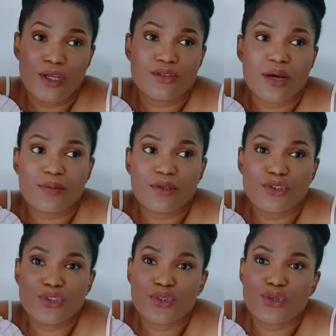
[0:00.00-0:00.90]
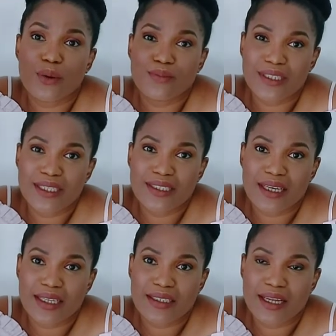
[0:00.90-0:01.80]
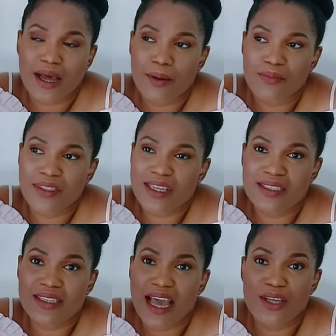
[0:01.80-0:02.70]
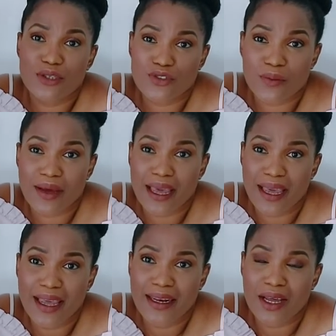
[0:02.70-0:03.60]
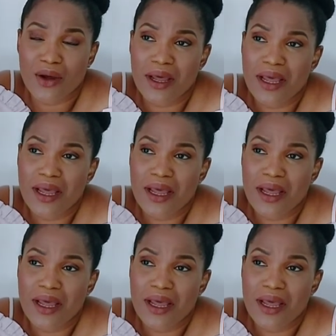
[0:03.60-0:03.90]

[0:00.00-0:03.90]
So I'm gonna show you updated things that I use for my hair now.